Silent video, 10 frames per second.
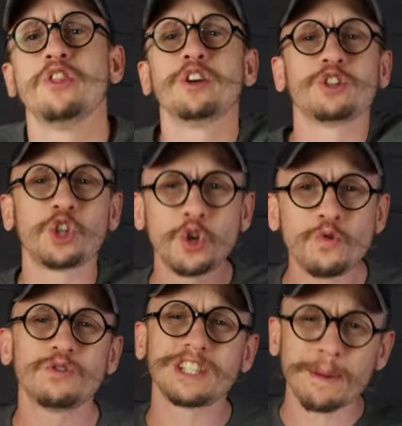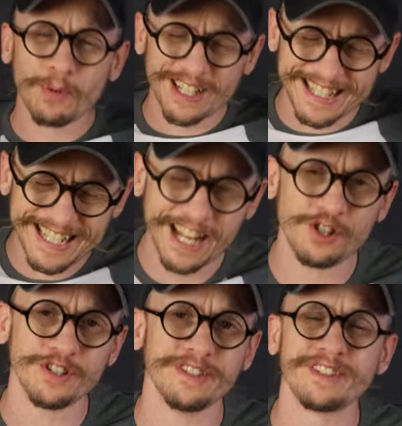they're two separate
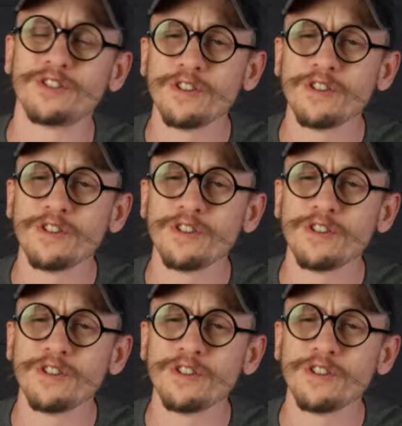stations.